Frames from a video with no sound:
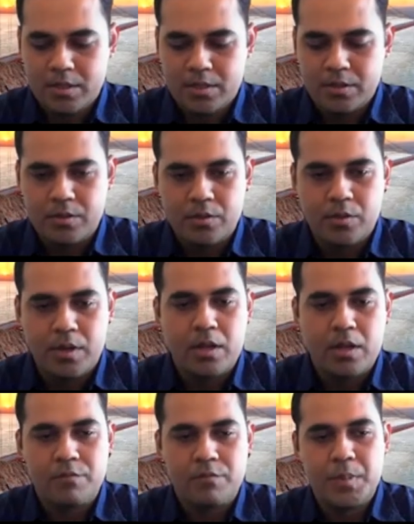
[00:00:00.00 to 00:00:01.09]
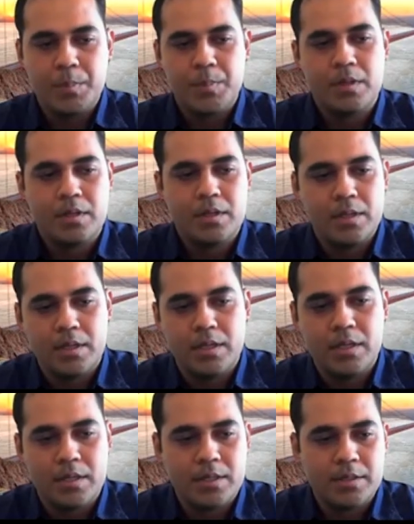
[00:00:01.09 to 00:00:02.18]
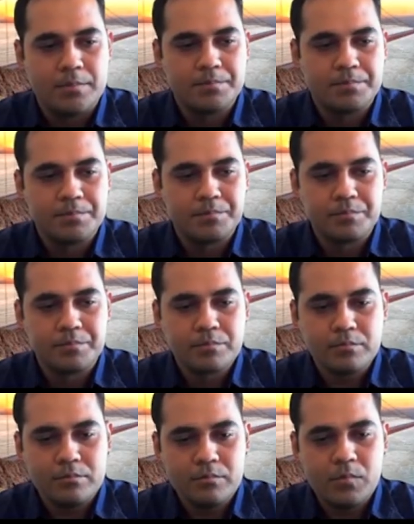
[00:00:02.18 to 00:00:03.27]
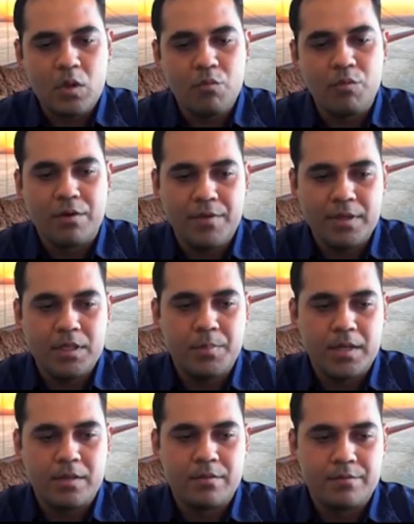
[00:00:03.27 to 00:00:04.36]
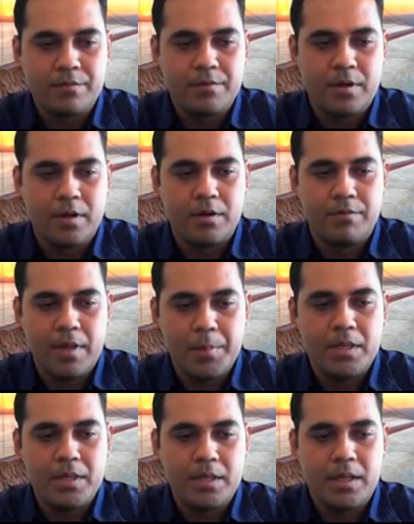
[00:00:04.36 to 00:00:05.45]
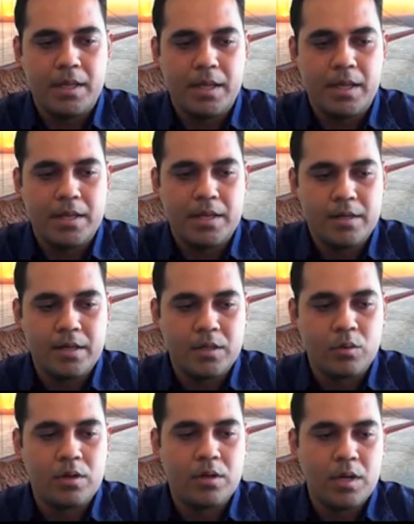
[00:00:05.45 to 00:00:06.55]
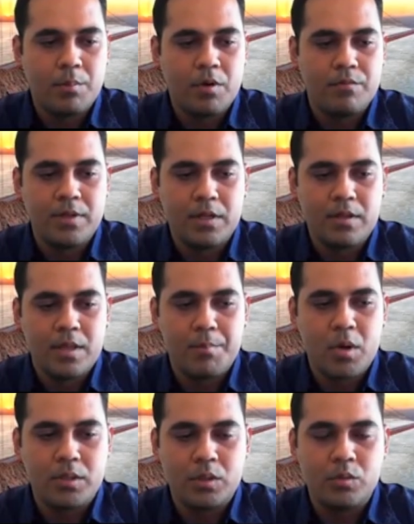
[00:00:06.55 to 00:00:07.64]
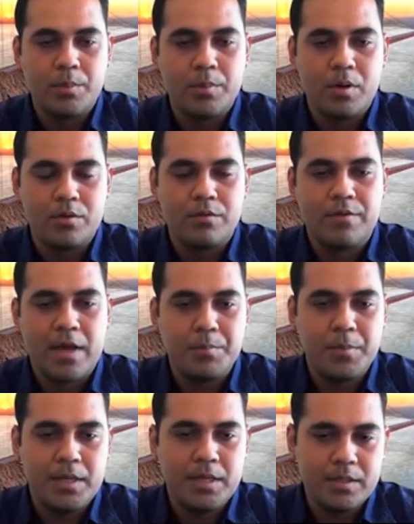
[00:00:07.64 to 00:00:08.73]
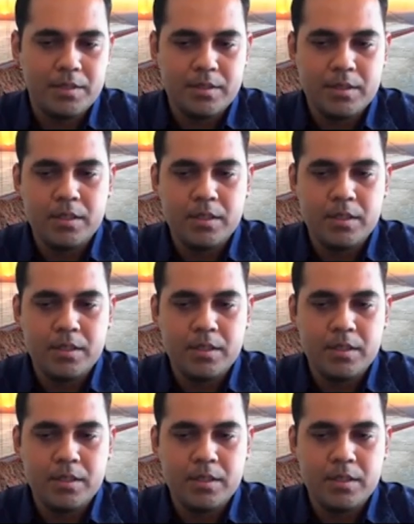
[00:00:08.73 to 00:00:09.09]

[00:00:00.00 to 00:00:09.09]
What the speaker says: So a lot of people uh, were affected by this famine, and the total number of deaths amounted to about 5 million.